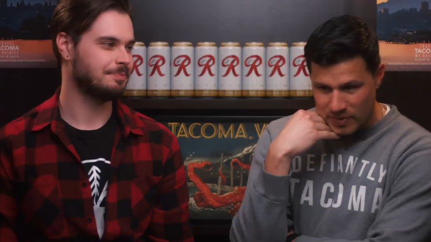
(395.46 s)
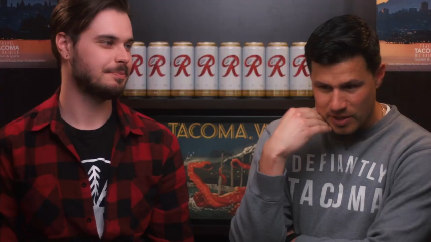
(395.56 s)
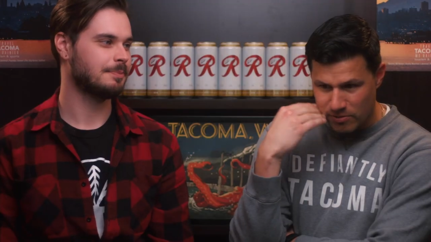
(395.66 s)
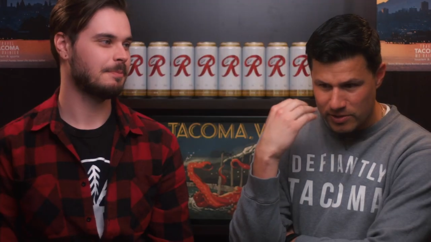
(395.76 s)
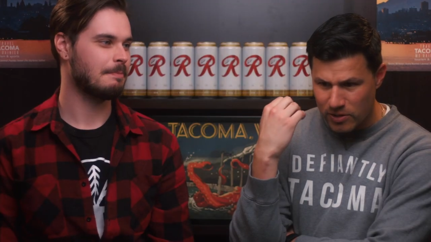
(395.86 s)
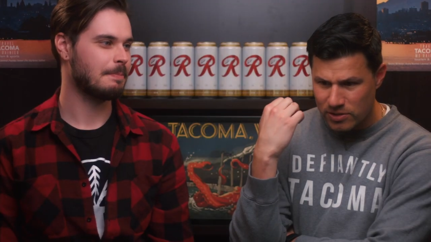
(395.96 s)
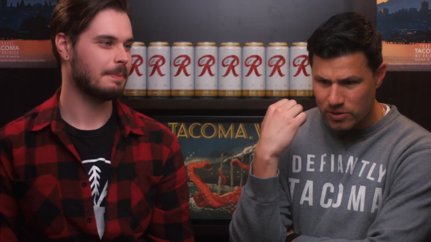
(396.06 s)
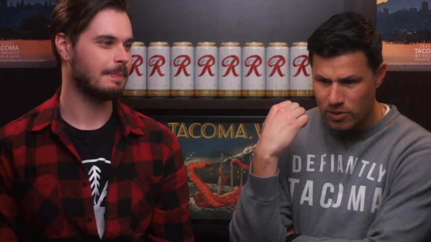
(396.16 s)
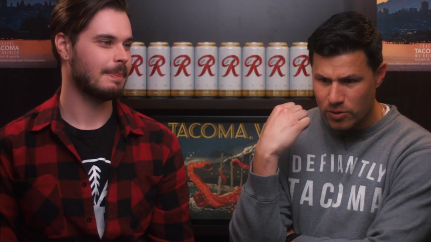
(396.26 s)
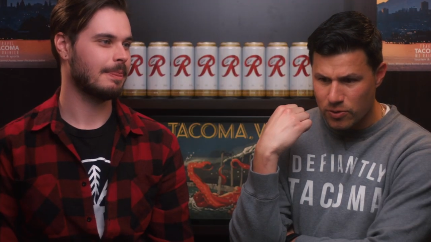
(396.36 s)
Speaker 1: There was
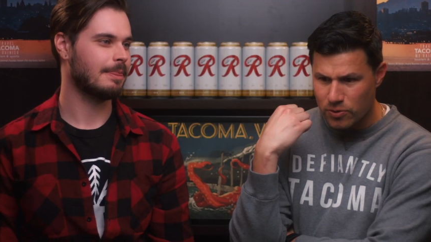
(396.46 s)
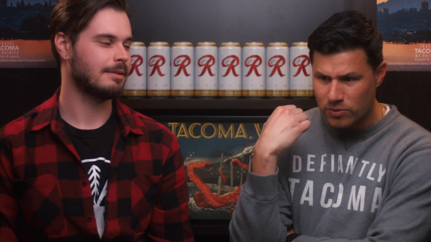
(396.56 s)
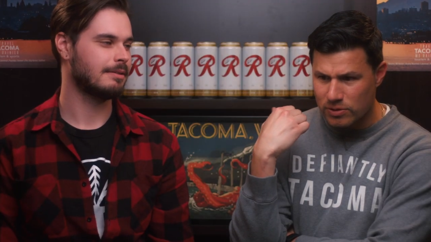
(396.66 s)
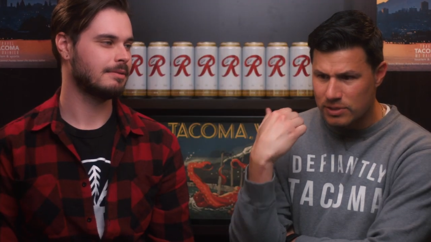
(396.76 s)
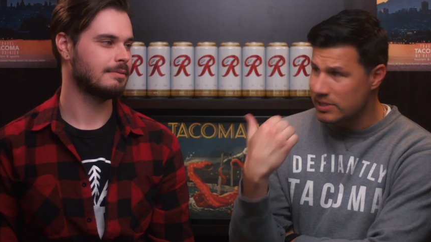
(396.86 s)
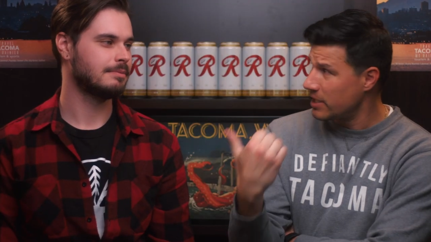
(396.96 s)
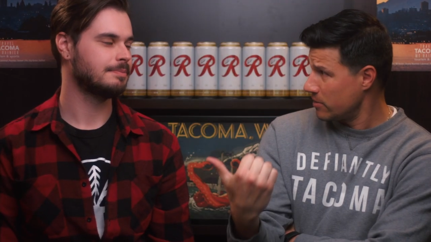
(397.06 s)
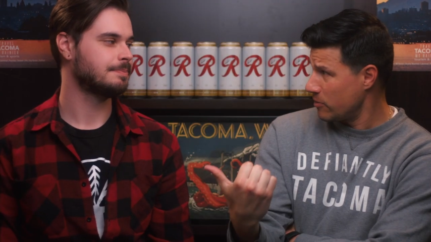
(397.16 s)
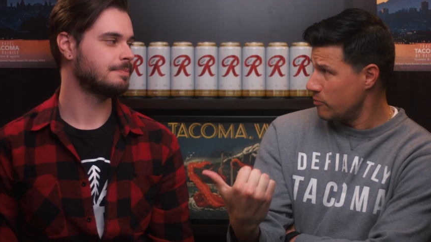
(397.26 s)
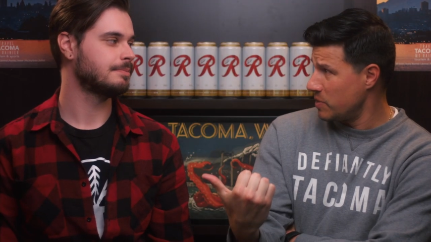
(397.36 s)
also Titlow